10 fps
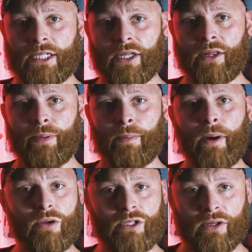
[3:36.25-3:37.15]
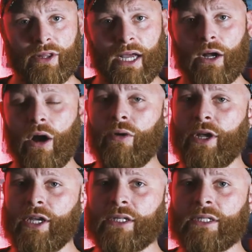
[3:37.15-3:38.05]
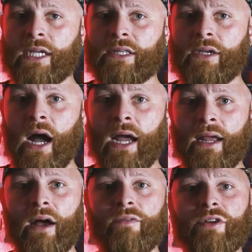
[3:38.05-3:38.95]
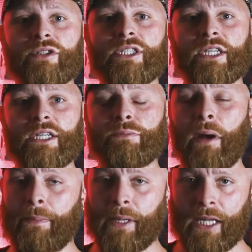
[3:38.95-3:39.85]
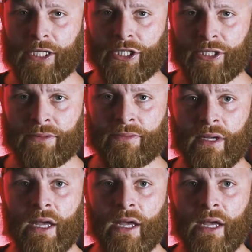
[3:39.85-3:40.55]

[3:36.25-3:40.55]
to the proposal that Cahokians at the height of their city's population